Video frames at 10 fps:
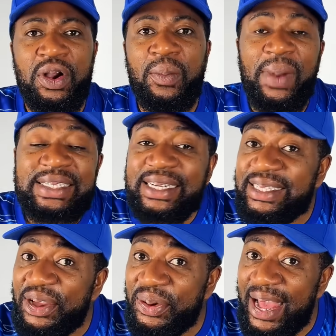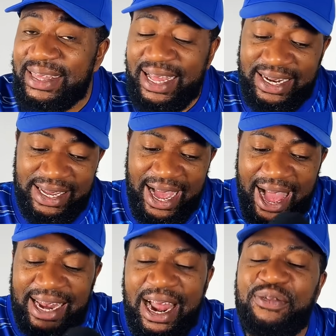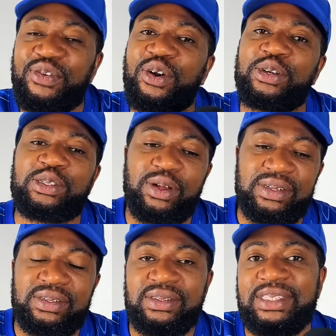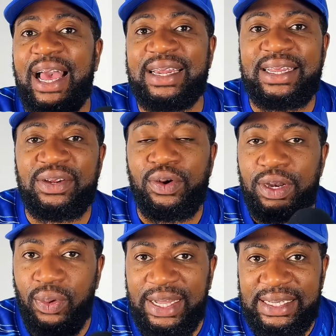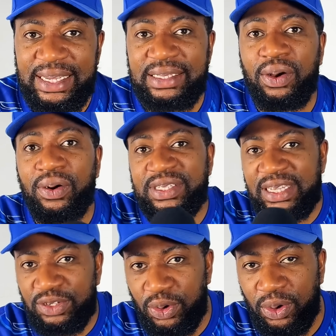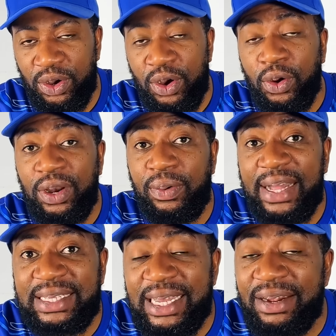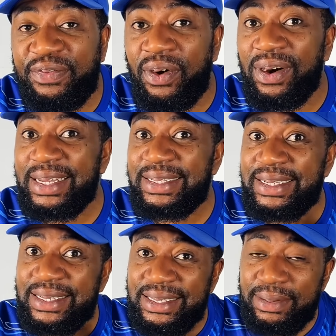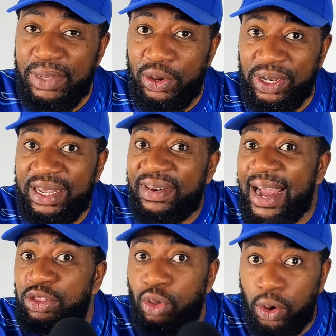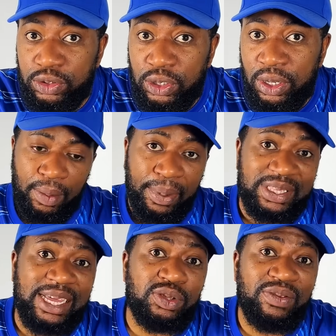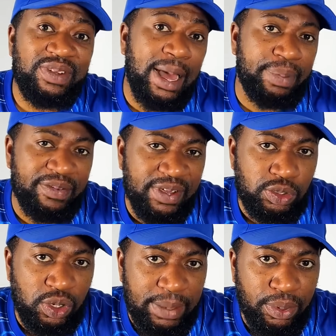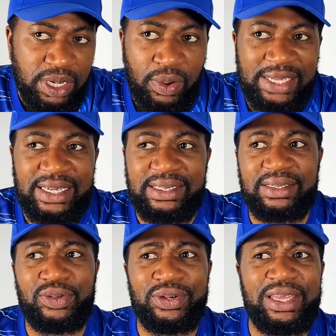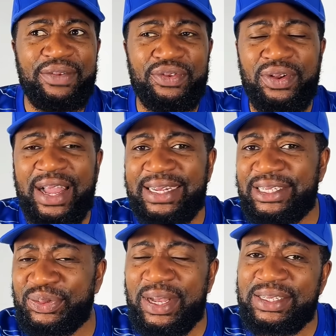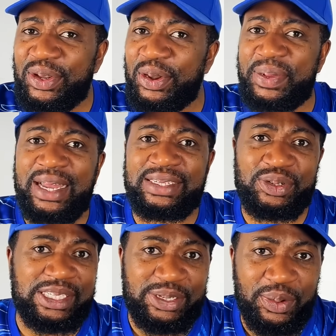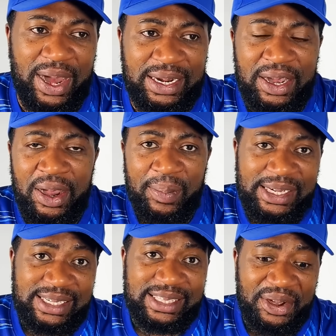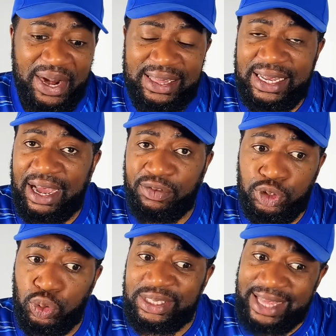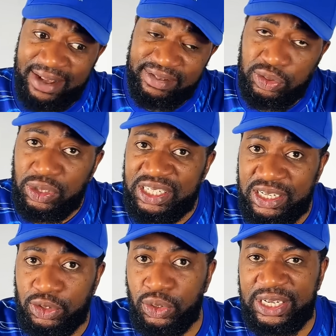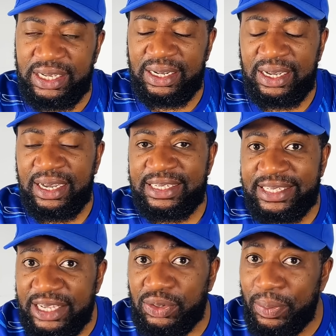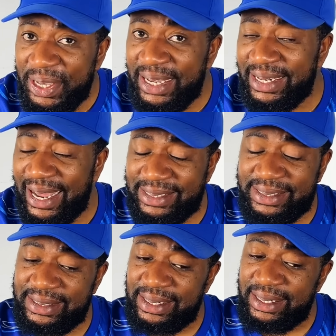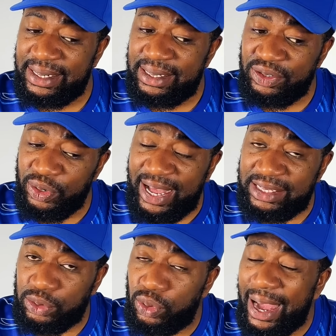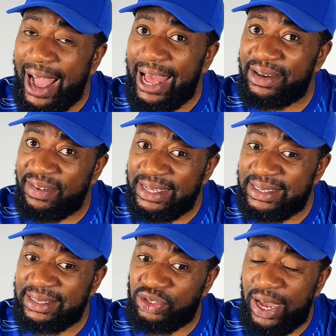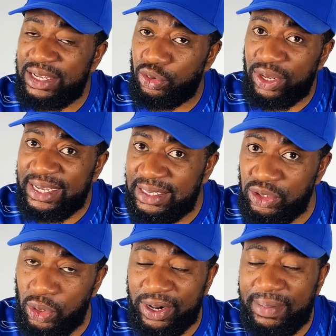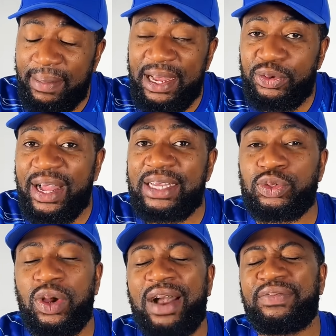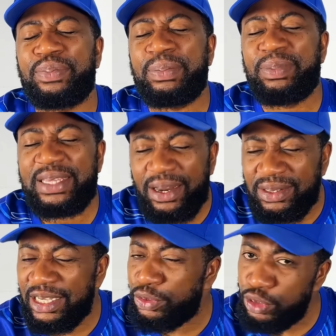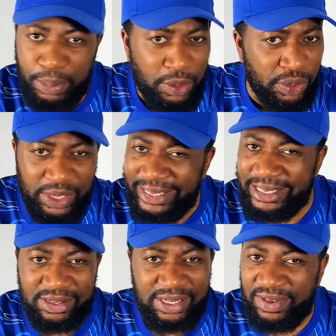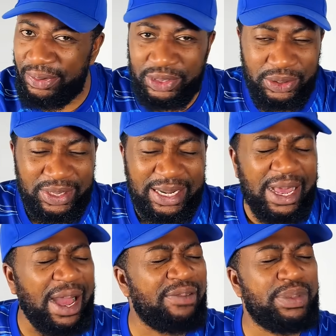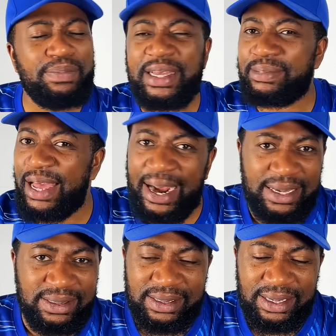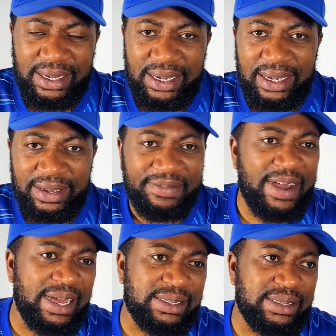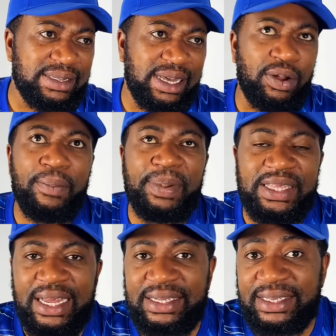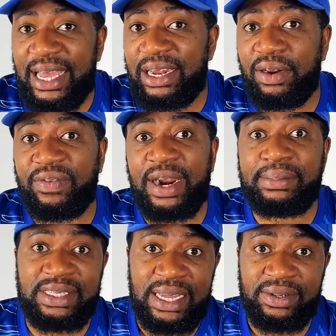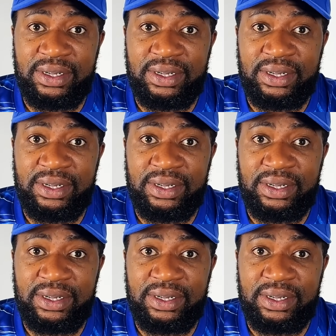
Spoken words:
Manchester United are now focused on signing Oli Watkins or Sesko. Oli Watkins for 60 million. They've had talks, but Aston Villa prefers to keep Oli Watkins. So if you look at this one, it's going to be an interesting one. Manchester United have also dived into the Sesko deal. Sesko meaning that Newcastle are advancing, trying to get it done. Remember, Newcastle have been dealt a huge blow in this transfer window. They have been mesmerized. In fact, they completed the signing of Ramsdale.